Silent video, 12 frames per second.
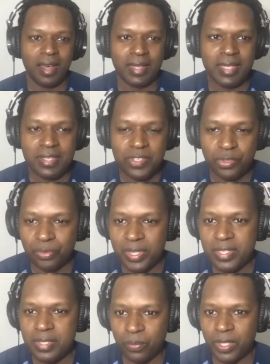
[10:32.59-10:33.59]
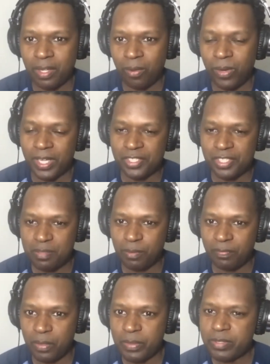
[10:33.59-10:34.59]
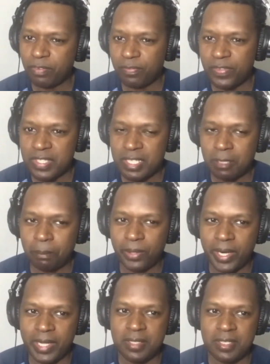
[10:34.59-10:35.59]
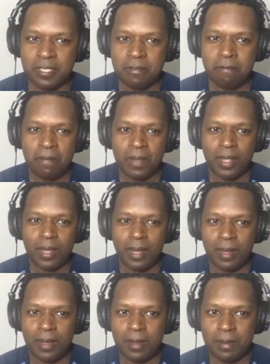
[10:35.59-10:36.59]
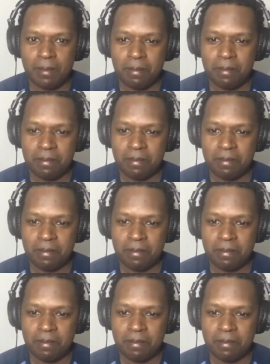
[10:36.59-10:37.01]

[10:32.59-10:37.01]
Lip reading: I guess the reason we all watched this movie was for Vincent Price. And